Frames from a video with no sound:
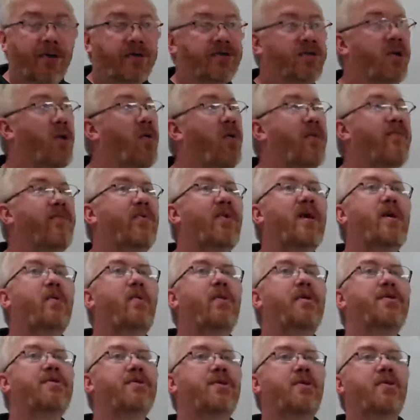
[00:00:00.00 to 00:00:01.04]
So if we
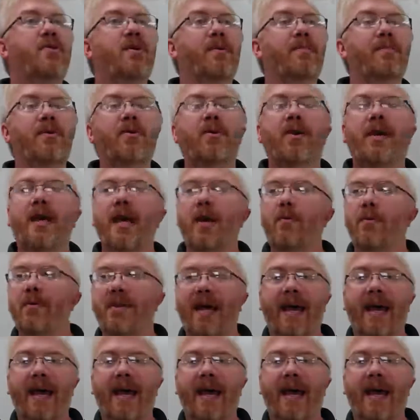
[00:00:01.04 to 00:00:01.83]
were to communicate with